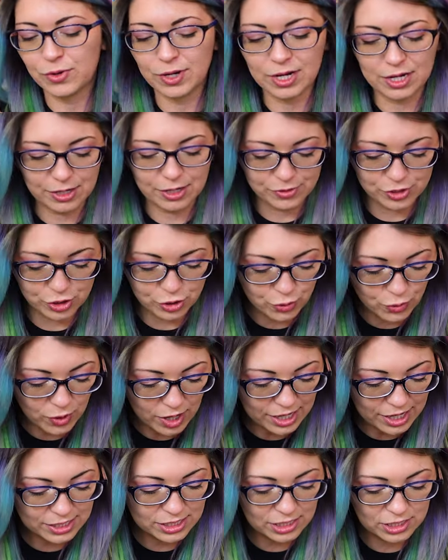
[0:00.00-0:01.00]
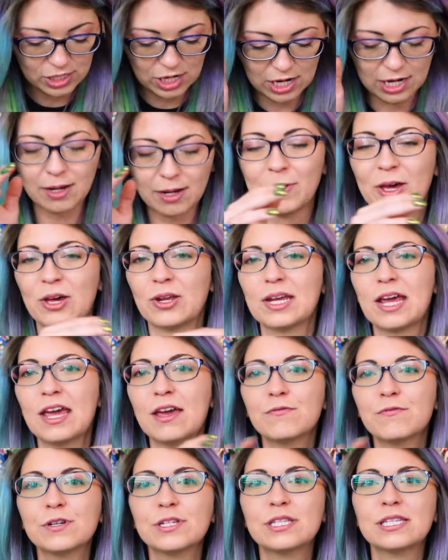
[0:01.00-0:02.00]
and I was trying to talk about
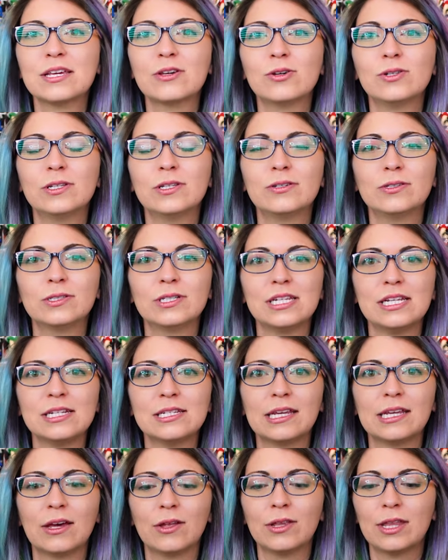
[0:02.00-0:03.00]
every single little detail